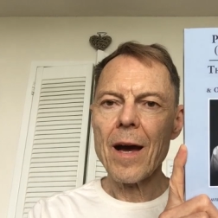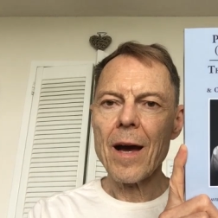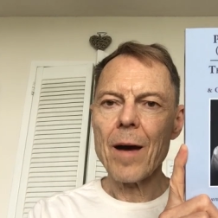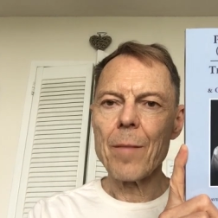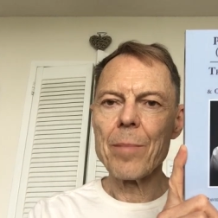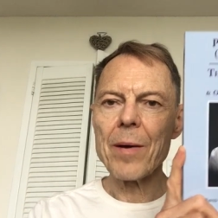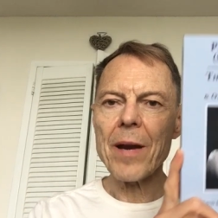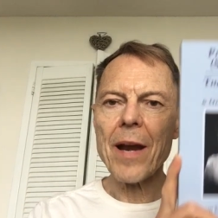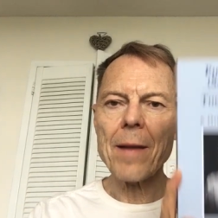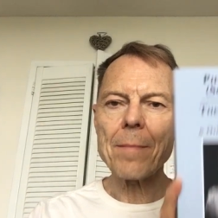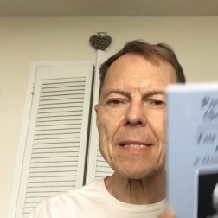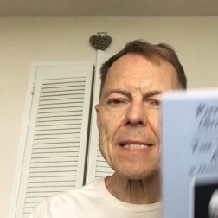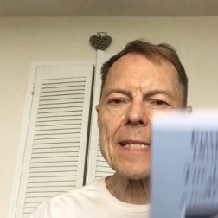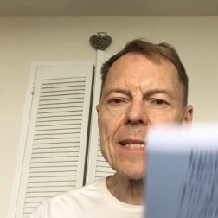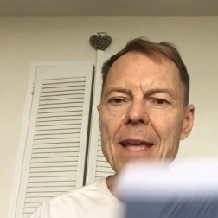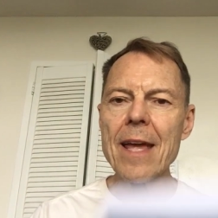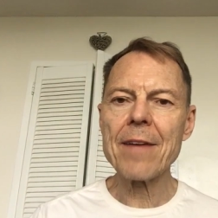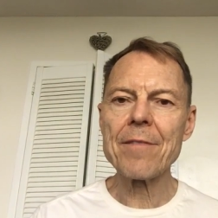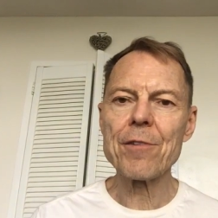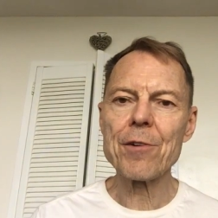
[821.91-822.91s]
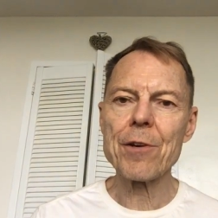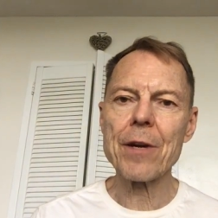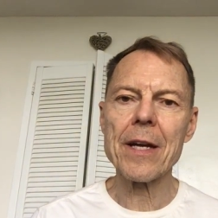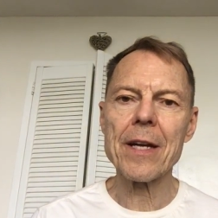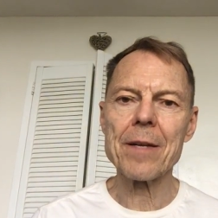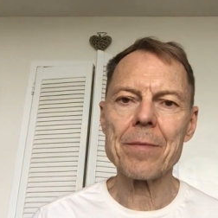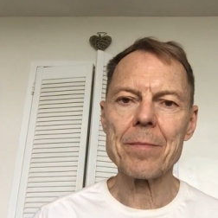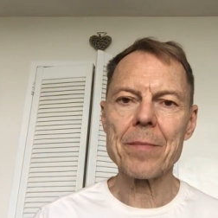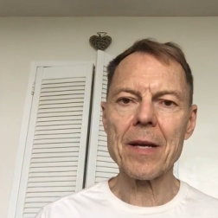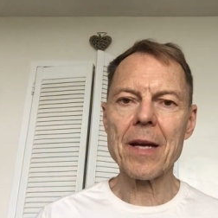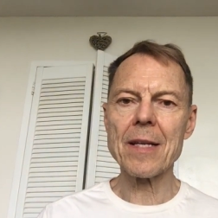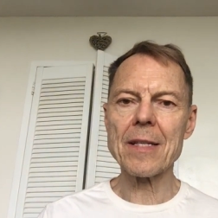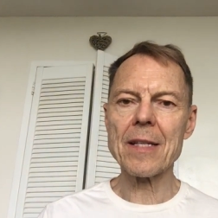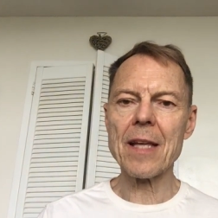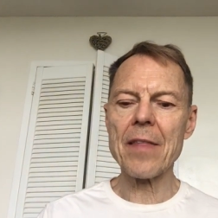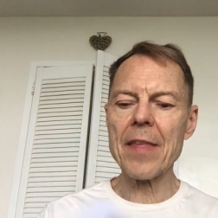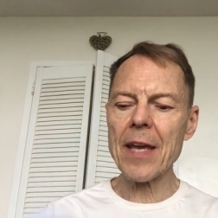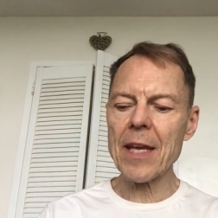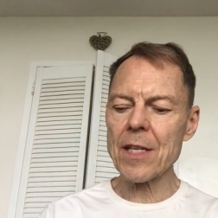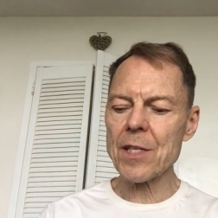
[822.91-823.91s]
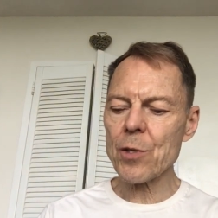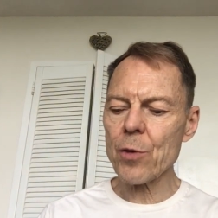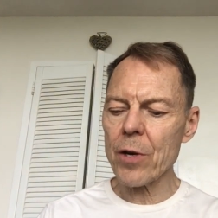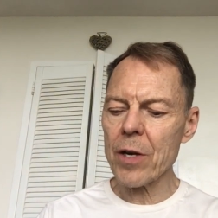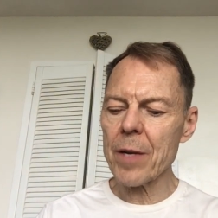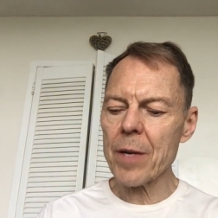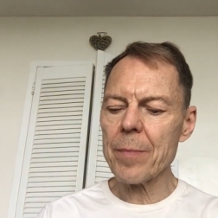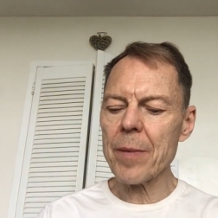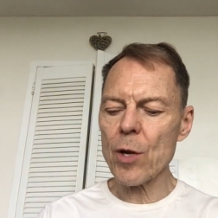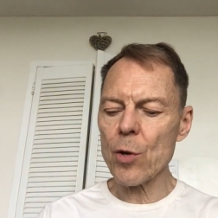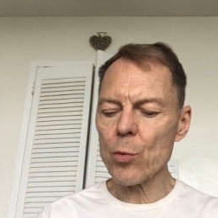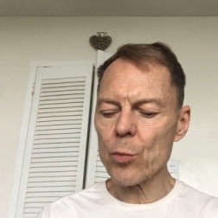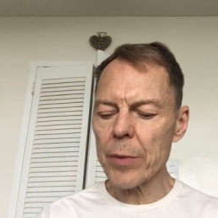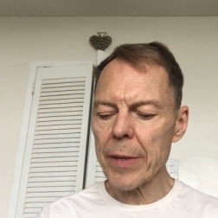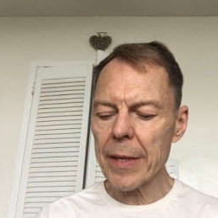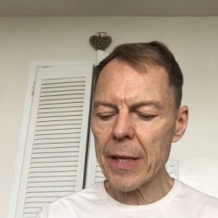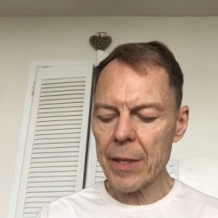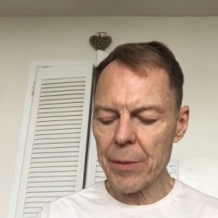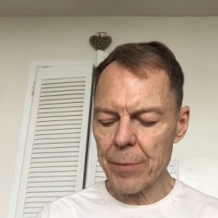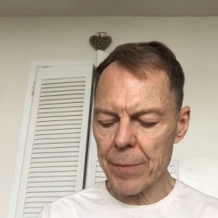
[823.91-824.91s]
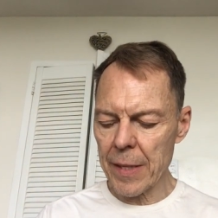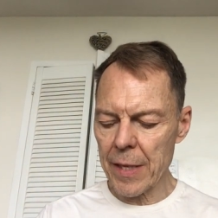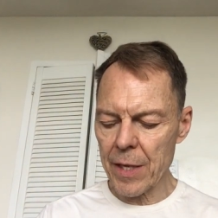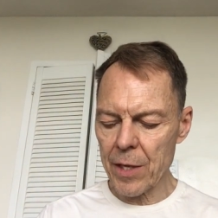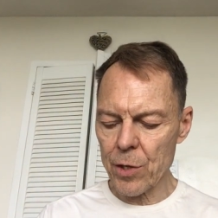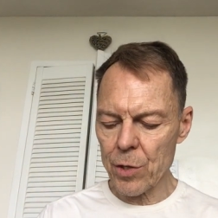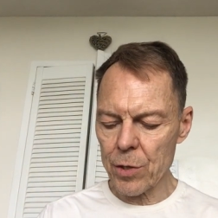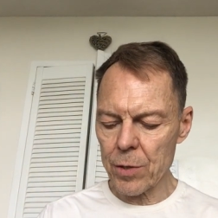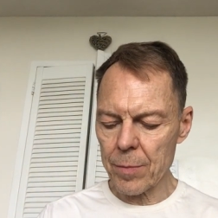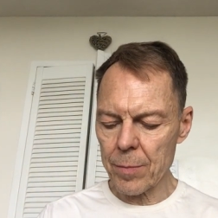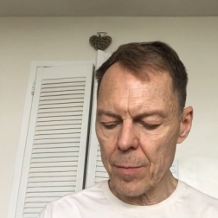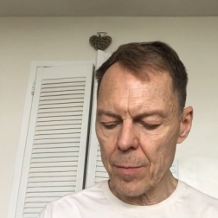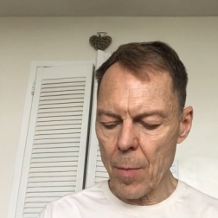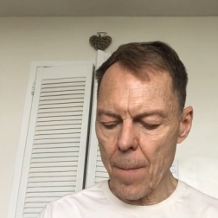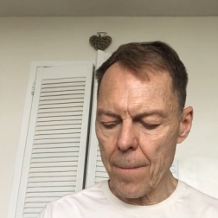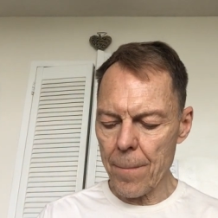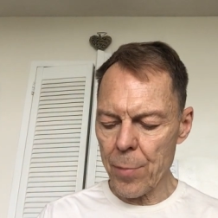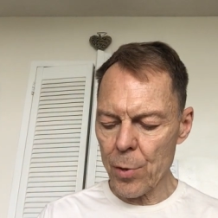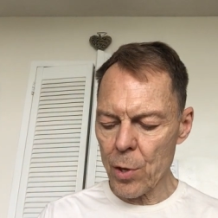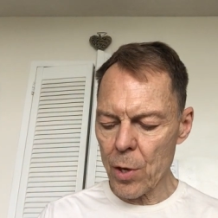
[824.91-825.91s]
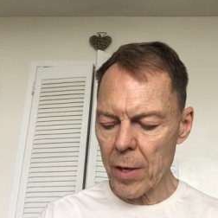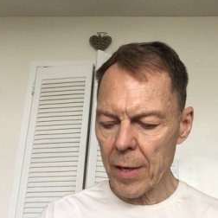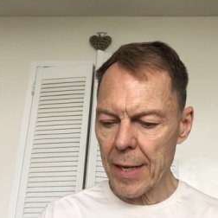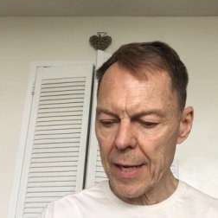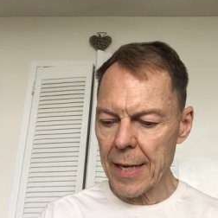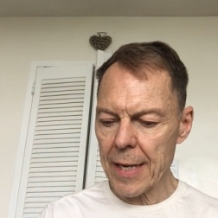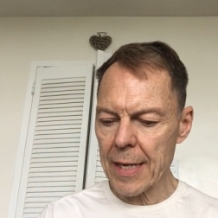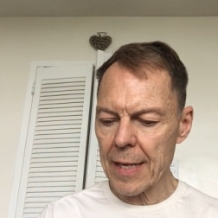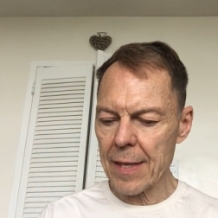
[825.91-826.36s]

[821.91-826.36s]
but I'm savoring it because I think it's going to be a really, really good book.